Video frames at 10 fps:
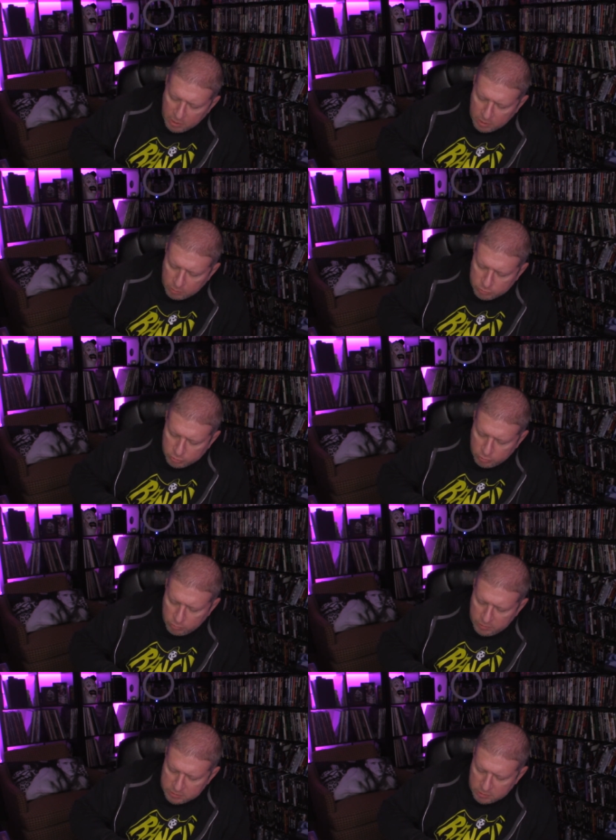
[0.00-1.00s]
Come
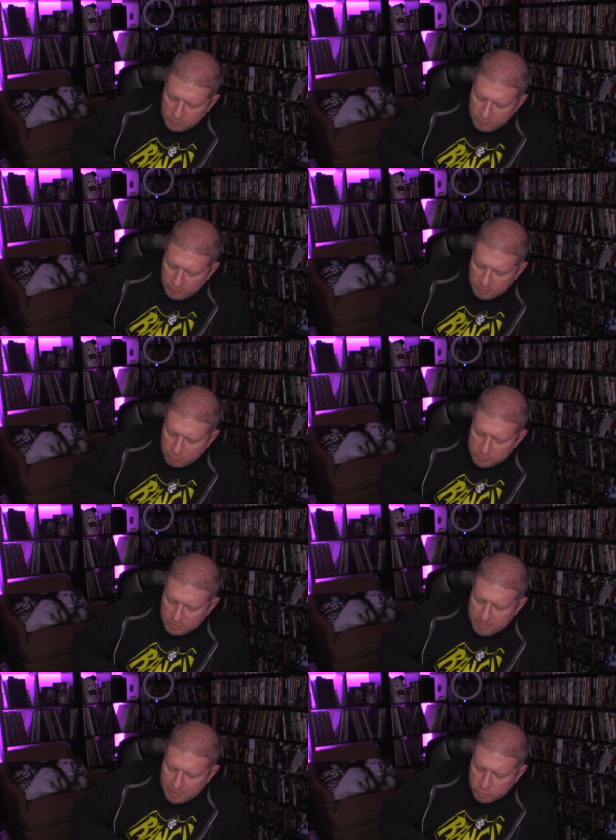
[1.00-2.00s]
True is an unforgettable
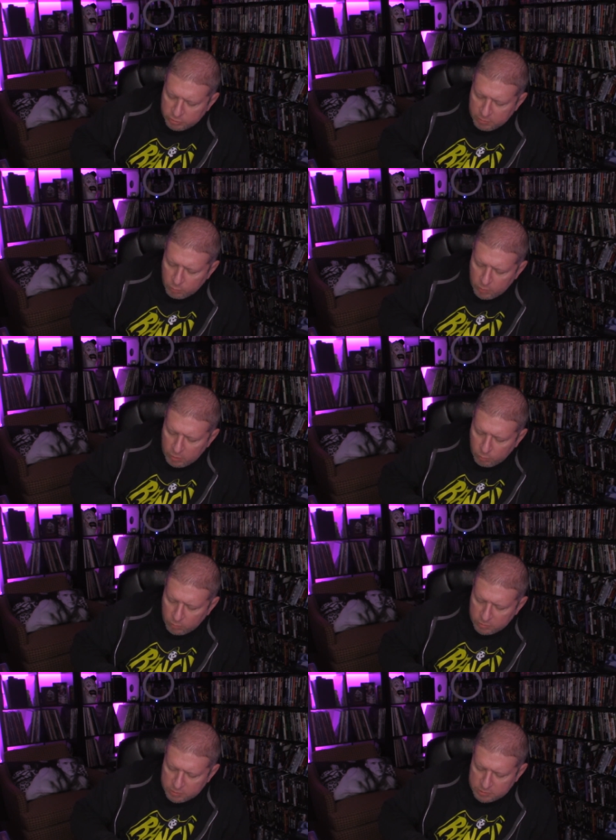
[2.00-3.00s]
cinematic dream well
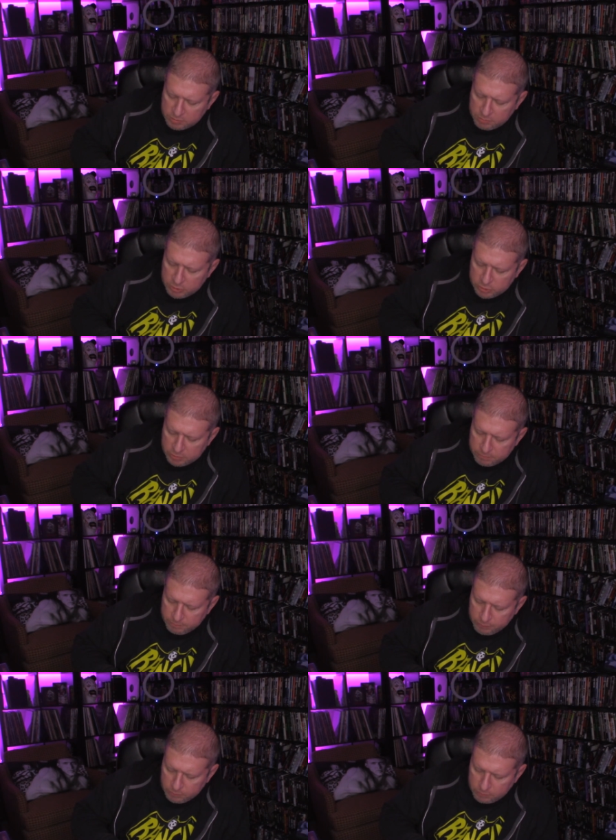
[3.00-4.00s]
worth the submission
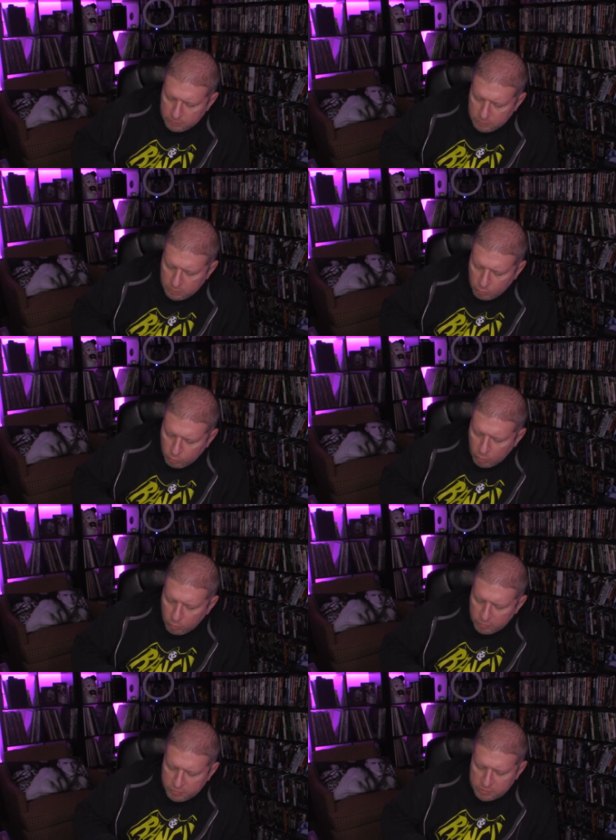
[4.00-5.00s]
well
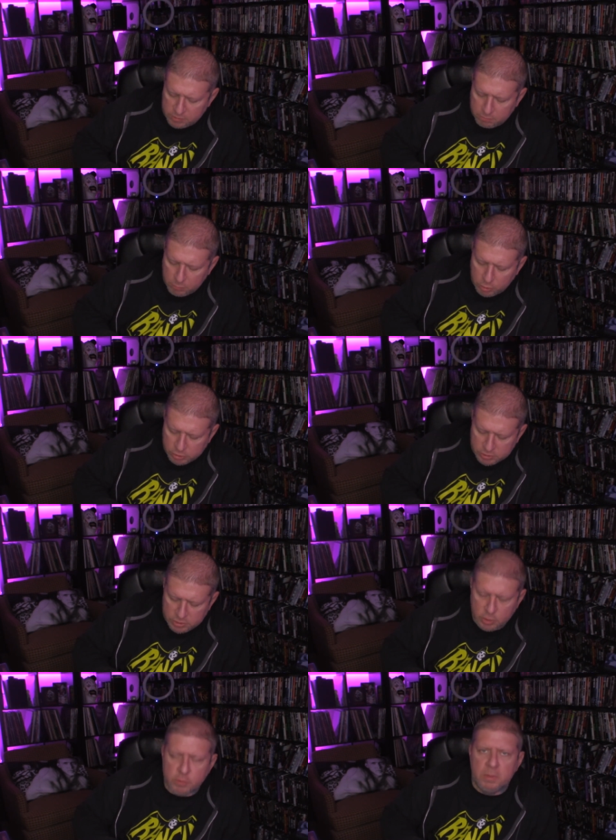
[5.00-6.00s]
worth the submersion,
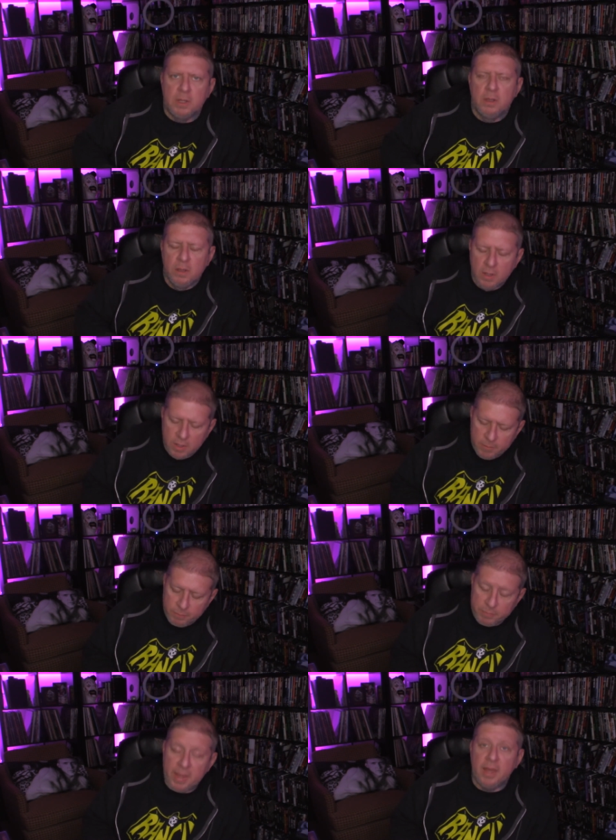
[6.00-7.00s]
excuse me.
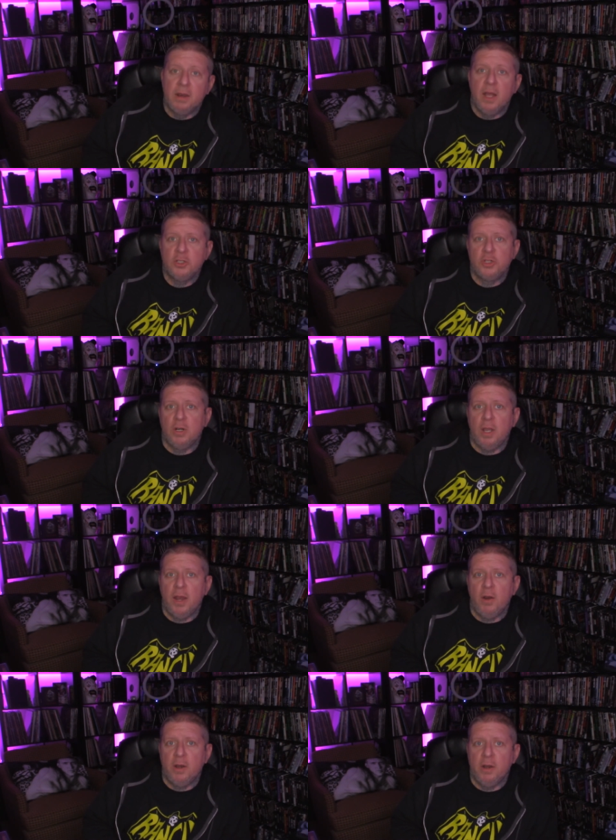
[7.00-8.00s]
Man, I should turn the
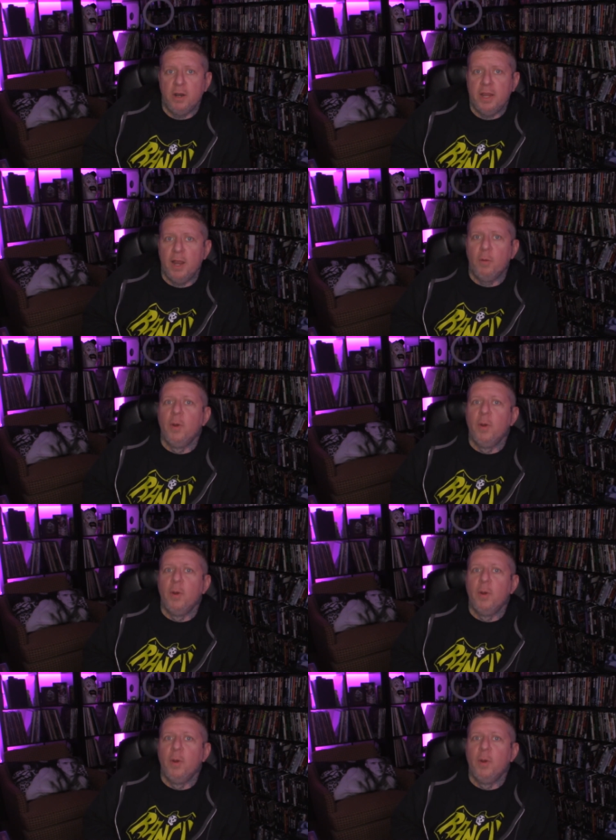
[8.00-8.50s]
light on in here. I can't